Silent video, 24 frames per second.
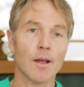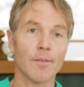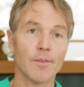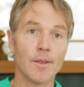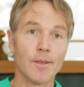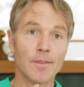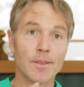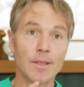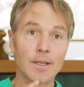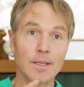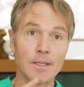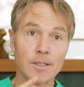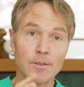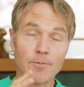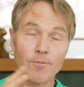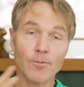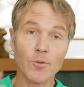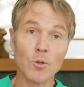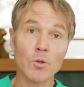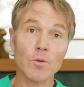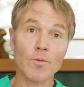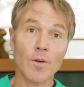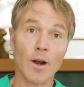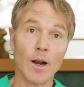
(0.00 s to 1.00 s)
that this
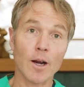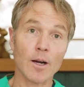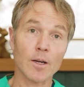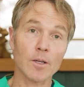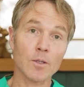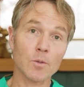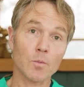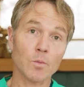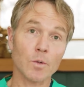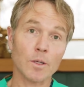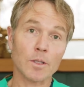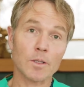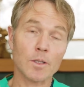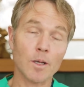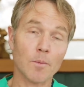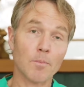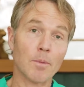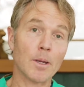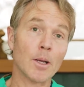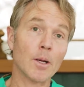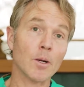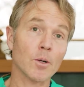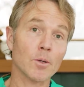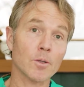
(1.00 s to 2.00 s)
flu virus, which
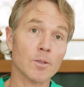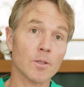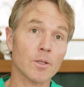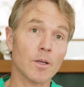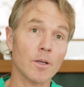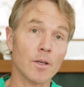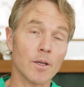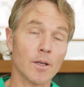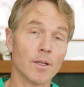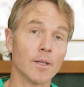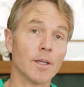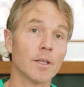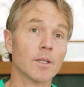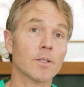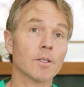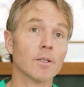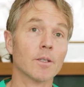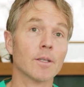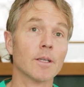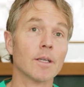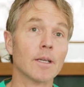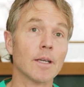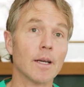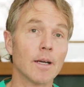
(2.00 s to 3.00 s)
appears to
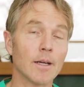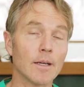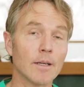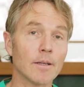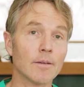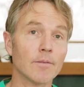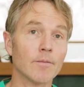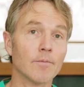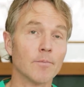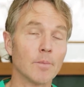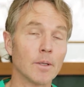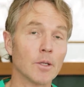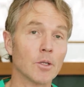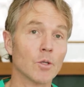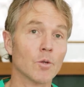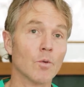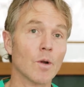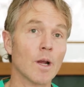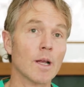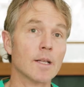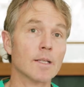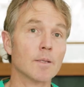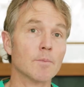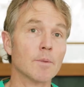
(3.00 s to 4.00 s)
initially have been
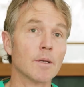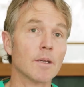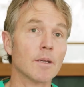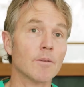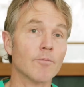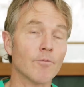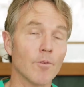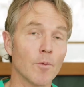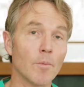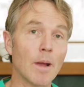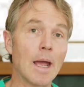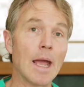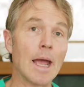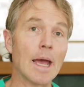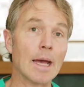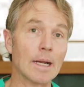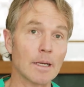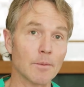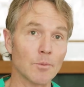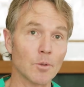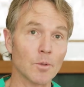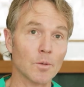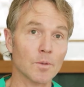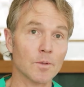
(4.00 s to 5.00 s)
transmitted from
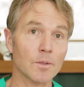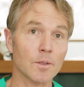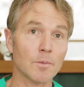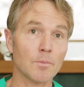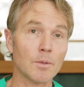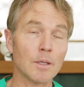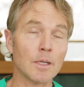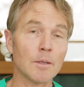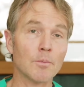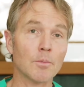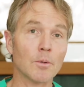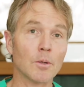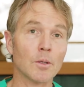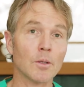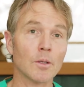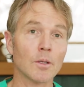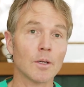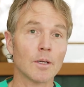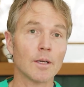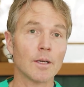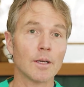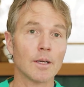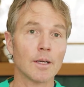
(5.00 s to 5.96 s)
animals to people,